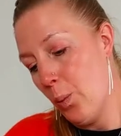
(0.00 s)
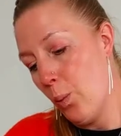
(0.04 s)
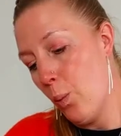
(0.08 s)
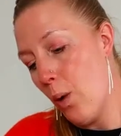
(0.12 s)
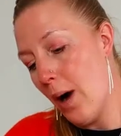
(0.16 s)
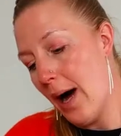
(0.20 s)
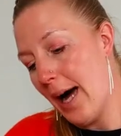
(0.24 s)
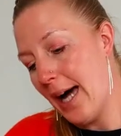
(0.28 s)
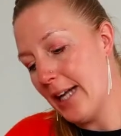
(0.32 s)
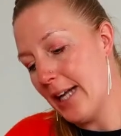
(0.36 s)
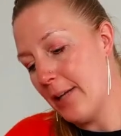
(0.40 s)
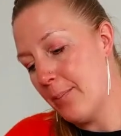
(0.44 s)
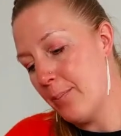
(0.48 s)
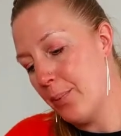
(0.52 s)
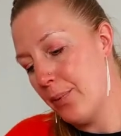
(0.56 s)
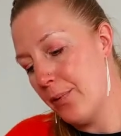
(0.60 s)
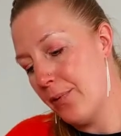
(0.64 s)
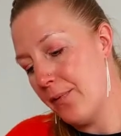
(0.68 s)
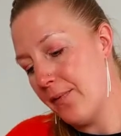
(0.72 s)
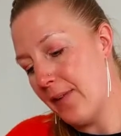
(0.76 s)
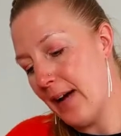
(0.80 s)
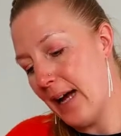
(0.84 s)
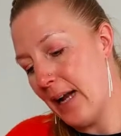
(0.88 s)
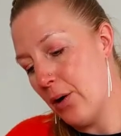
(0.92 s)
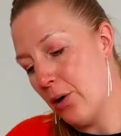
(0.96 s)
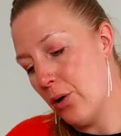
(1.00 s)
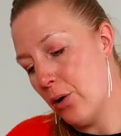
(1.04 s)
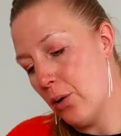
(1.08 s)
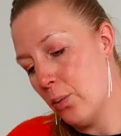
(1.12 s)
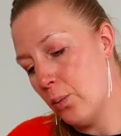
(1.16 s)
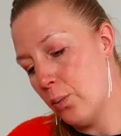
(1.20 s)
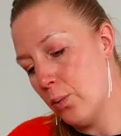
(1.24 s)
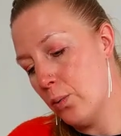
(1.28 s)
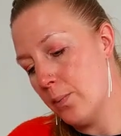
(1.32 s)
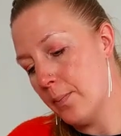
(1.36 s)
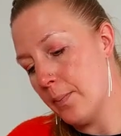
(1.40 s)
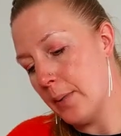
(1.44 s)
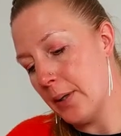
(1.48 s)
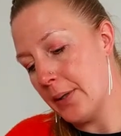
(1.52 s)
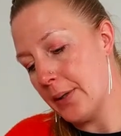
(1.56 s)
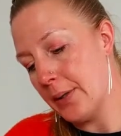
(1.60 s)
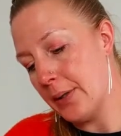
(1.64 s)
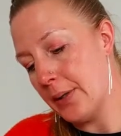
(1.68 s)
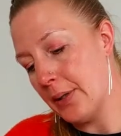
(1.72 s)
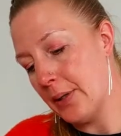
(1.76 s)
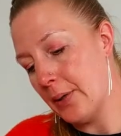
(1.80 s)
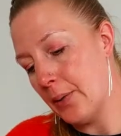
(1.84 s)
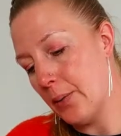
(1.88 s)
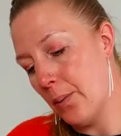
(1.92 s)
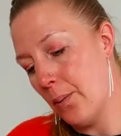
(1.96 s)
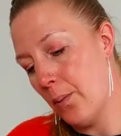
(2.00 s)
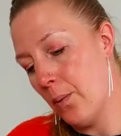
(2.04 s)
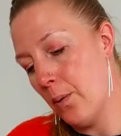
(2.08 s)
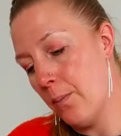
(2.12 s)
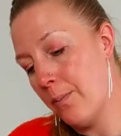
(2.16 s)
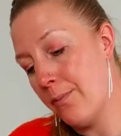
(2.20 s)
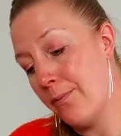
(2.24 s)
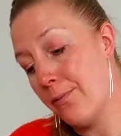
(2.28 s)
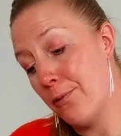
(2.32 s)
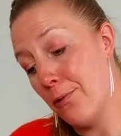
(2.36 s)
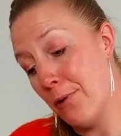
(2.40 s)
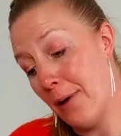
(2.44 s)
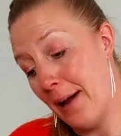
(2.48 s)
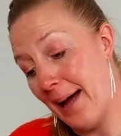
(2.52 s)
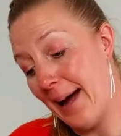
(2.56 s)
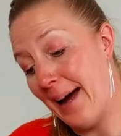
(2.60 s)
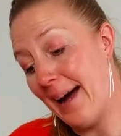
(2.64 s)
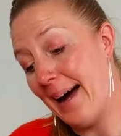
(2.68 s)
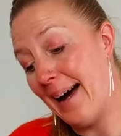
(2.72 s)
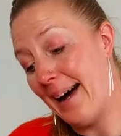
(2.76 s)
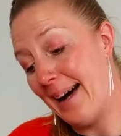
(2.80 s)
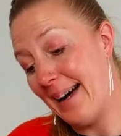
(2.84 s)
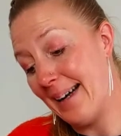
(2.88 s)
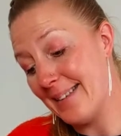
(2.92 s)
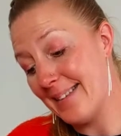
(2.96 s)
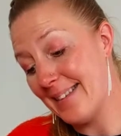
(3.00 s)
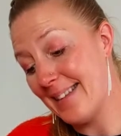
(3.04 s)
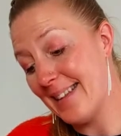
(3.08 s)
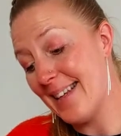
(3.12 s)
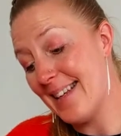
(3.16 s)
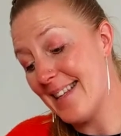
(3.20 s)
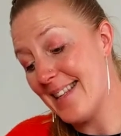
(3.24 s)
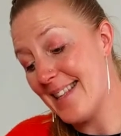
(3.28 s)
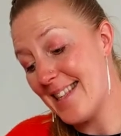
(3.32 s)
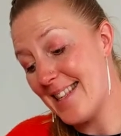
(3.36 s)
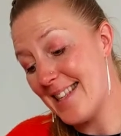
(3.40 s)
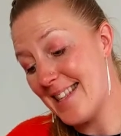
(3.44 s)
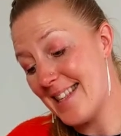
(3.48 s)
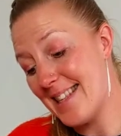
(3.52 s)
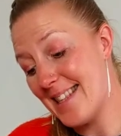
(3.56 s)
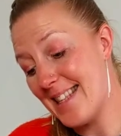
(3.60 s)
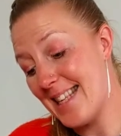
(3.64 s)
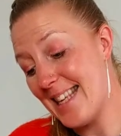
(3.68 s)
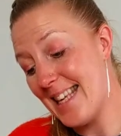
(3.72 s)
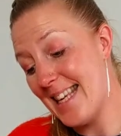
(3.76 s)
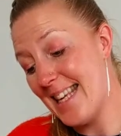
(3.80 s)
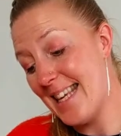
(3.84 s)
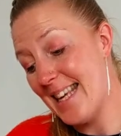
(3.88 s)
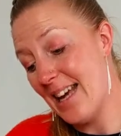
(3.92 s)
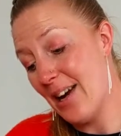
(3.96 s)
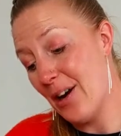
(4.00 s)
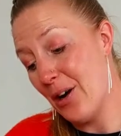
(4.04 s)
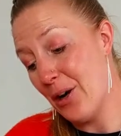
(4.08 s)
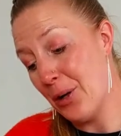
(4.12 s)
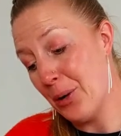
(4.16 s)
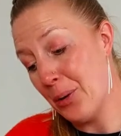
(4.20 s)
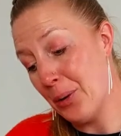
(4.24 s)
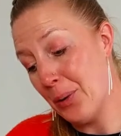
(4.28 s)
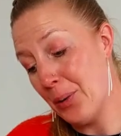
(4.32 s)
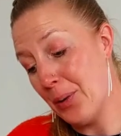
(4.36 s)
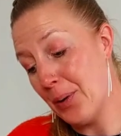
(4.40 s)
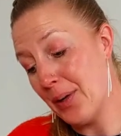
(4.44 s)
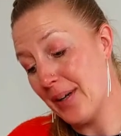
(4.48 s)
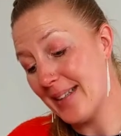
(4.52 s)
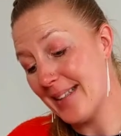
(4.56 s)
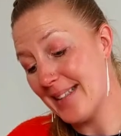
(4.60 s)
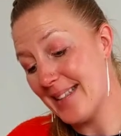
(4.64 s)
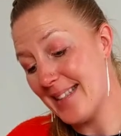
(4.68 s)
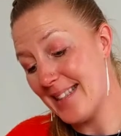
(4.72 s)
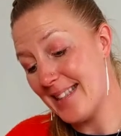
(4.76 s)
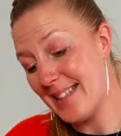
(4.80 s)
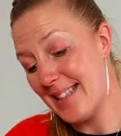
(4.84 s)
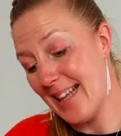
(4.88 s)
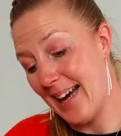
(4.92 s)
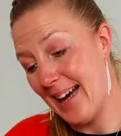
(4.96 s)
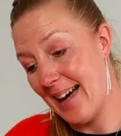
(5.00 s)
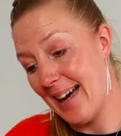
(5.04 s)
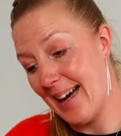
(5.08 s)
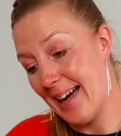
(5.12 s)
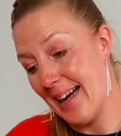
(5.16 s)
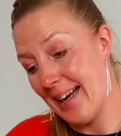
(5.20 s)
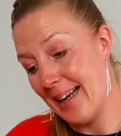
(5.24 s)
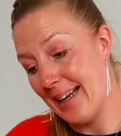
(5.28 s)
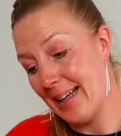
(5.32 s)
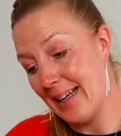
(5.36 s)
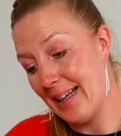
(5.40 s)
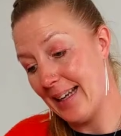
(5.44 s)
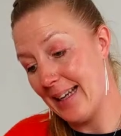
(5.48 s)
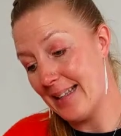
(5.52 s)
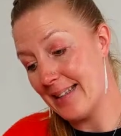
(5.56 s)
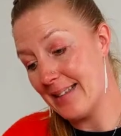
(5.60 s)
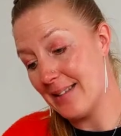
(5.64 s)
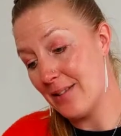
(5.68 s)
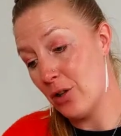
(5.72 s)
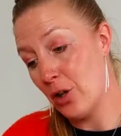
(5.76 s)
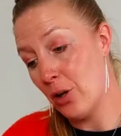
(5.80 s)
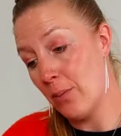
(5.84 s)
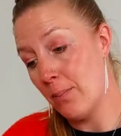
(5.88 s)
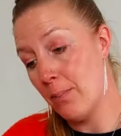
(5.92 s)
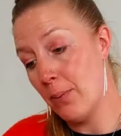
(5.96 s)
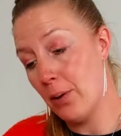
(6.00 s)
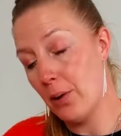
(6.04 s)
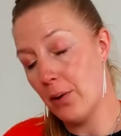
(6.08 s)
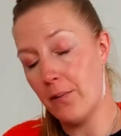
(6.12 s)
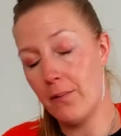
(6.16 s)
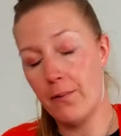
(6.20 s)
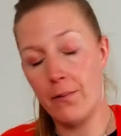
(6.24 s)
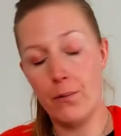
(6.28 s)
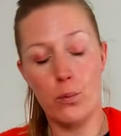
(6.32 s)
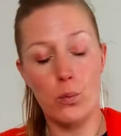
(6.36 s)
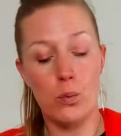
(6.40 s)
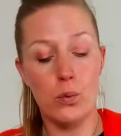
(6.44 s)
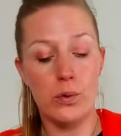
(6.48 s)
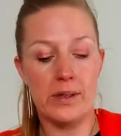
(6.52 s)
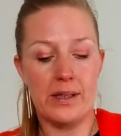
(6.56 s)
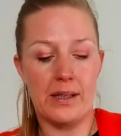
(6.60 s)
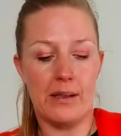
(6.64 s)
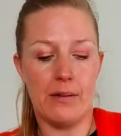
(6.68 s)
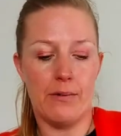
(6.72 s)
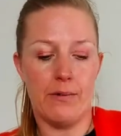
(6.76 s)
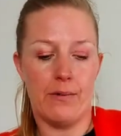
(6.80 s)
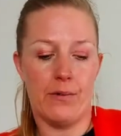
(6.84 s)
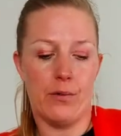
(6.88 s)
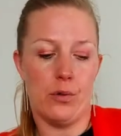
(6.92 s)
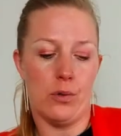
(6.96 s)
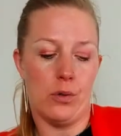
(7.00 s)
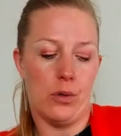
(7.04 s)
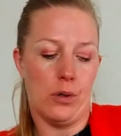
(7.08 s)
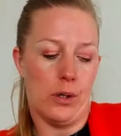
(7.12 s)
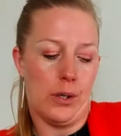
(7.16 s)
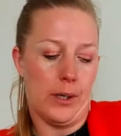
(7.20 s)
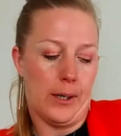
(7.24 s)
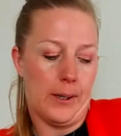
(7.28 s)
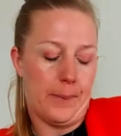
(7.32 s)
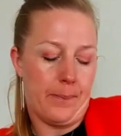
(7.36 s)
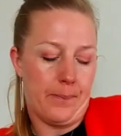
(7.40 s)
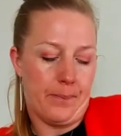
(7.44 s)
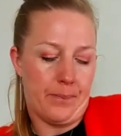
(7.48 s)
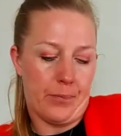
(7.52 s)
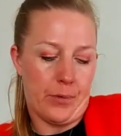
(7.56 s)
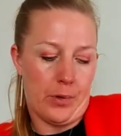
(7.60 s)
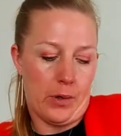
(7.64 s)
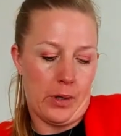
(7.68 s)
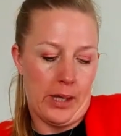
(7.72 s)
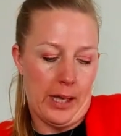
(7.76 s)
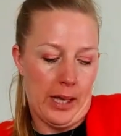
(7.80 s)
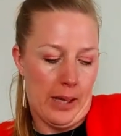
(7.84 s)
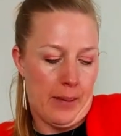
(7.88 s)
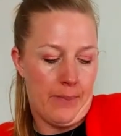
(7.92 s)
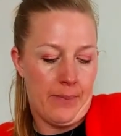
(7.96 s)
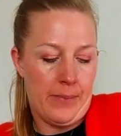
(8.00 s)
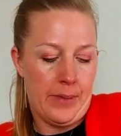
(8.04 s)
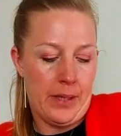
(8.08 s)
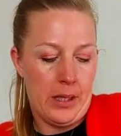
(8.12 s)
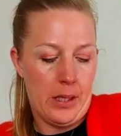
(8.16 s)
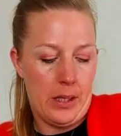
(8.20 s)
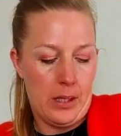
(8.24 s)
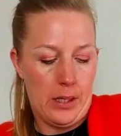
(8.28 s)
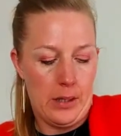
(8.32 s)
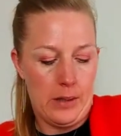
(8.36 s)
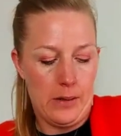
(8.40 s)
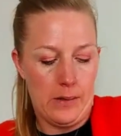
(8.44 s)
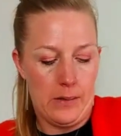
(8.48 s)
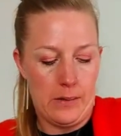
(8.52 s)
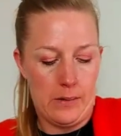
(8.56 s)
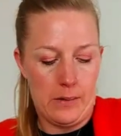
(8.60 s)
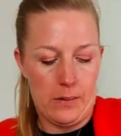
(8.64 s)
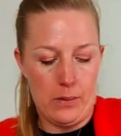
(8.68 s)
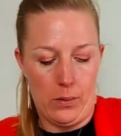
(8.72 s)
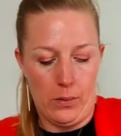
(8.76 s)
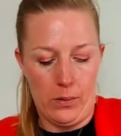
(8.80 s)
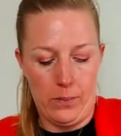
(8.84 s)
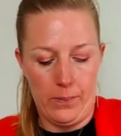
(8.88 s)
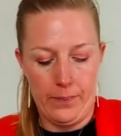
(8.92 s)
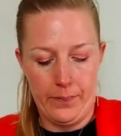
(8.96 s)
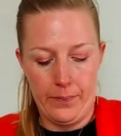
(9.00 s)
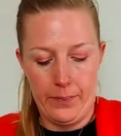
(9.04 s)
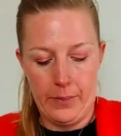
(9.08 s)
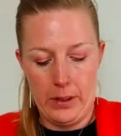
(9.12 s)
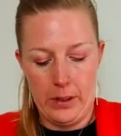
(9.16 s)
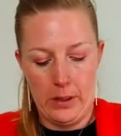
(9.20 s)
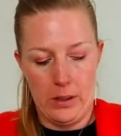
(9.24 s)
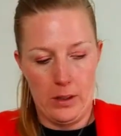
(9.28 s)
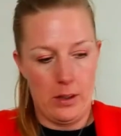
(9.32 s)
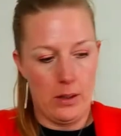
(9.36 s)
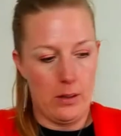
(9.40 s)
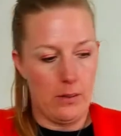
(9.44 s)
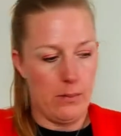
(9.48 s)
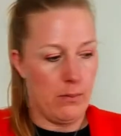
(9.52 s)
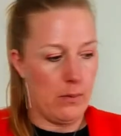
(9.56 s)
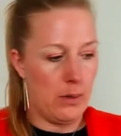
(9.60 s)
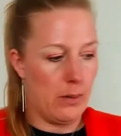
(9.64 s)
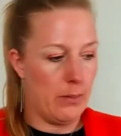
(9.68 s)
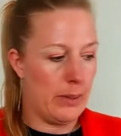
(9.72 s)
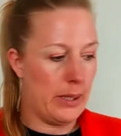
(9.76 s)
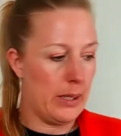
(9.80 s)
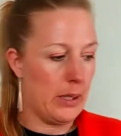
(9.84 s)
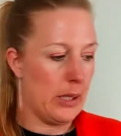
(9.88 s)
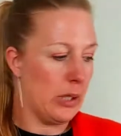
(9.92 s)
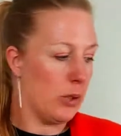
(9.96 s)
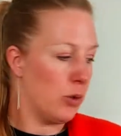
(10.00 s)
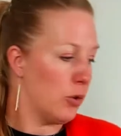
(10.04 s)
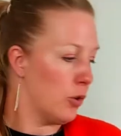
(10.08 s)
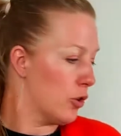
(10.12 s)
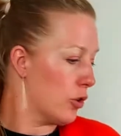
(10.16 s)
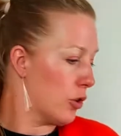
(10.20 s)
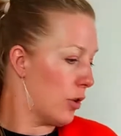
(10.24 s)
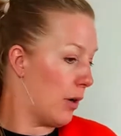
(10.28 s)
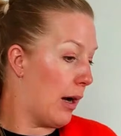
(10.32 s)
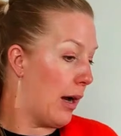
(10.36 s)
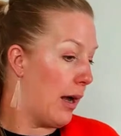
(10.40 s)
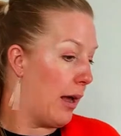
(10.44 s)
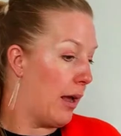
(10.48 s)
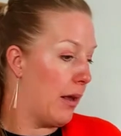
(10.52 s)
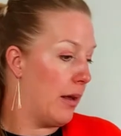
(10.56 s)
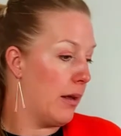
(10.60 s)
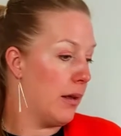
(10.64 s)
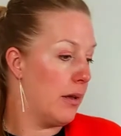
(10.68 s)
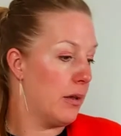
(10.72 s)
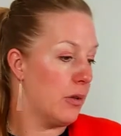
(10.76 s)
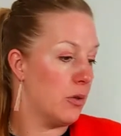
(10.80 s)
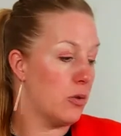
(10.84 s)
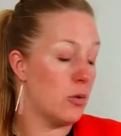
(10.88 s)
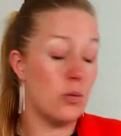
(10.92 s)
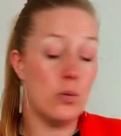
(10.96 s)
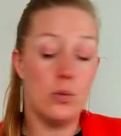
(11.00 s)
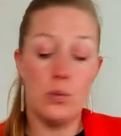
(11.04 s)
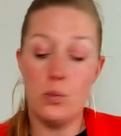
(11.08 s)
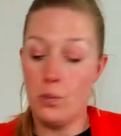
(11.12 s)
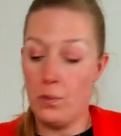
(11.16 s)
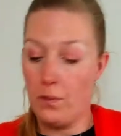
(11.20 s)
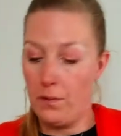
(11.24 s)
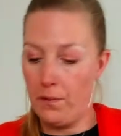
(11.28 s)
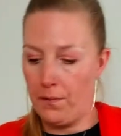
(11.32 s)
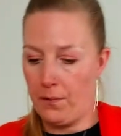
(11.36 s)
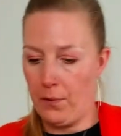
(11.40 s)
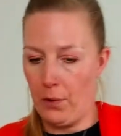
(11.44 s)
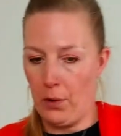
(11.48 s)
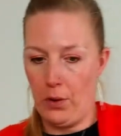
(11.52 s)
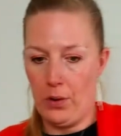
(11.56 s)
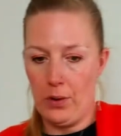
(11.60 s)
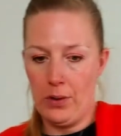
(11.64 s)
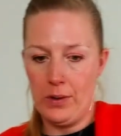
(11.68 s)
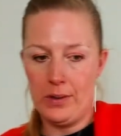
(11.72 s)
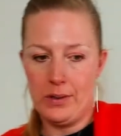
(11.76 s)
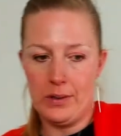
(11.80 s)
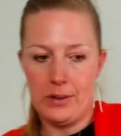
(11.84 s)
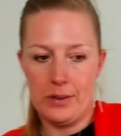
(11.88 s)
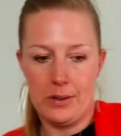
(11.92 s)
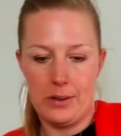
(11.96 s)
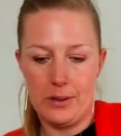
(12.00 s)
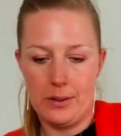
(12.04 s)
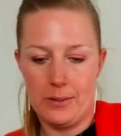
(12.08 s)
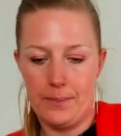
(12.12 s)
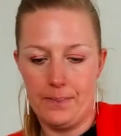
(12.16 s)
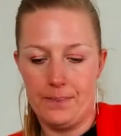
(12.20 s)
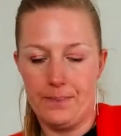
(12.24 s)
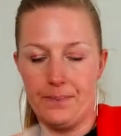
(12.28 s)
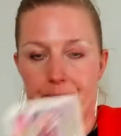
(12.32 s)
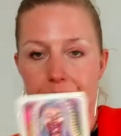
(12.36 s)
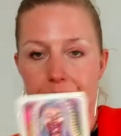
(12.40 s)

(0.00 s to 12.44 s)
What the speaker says: White Buffalo Woman, Hopeful Heart, See Her Sign. It's number 44. Okay, so what we're going to try to do first,